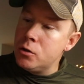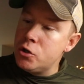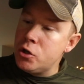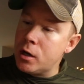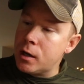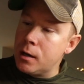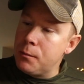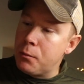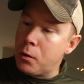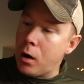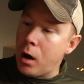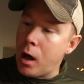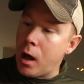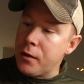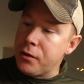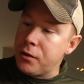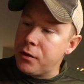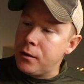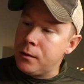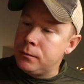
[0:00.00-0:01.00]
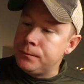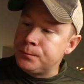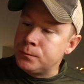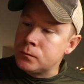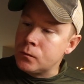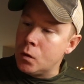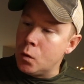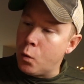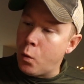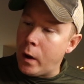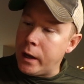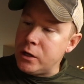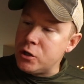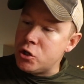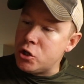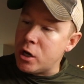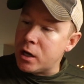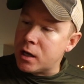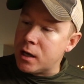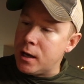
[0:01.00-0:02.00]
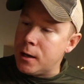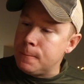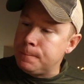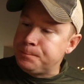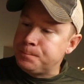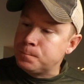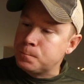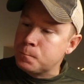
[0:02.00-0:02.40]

Chicken broth, white chicken,